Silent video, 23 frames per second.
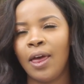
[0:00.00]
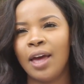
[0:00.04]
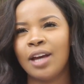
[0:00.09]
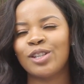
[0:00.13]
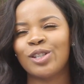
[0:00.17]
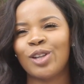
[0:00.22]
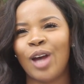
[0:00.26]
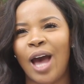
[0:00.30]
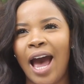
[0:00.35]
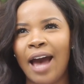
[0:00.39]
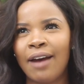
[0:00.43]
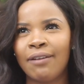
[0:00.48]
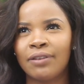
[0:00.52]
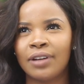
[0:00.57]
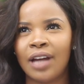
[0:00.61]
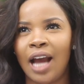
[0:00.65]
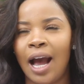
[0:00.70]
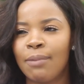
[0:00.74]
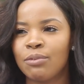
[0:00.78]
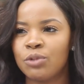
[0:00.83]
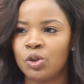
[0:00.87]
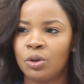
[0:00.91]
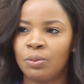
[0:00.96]
So I've
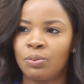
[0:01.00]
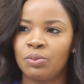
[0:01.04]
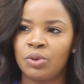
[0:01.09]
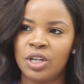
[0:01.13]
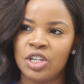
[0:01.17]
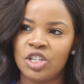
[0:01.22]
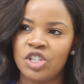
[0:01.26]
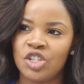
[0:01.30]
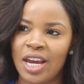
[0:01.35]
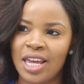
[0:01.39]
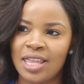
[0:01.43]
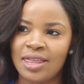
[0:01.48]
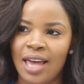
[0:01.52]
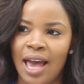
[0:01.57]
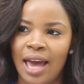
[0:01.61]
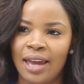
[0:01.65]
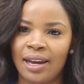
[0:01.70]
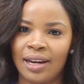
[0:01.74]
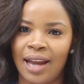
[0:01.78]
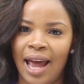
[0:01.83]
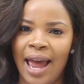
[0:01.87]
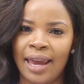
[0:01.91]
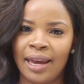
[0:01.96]
come to appreciate
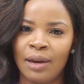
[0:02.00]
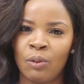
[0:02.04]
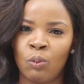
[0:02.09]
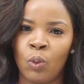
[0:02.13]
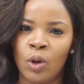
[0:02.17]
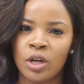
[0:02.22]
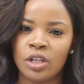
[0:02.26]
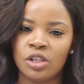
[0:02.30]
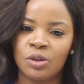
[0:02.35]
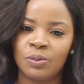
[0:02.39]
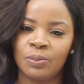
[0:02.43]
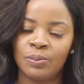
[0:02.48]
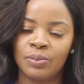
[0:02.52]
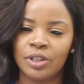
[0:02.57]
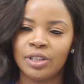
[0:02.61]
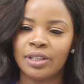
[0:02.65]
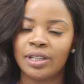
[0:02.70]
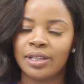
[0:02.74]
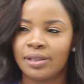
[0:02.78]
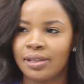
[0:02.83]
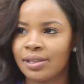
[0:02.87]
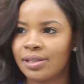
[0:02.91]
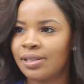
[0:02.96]
that. And I want to
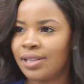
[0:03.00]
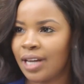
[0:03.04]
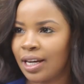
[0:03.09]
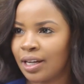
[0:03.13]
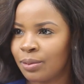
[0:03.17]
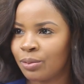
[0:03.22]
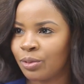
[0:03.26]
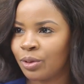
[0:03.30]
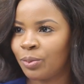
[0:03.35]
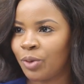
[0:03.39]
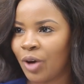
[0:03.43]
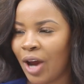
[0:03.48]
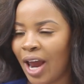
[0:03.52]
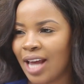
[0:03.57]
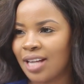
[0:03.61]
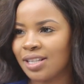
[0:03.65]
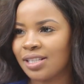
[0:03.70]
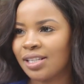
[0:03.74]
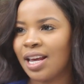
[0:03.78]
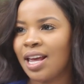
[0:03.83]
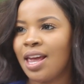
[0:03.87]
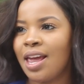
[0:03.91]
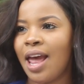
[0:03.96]
build a sustainable
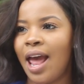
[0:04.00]
brand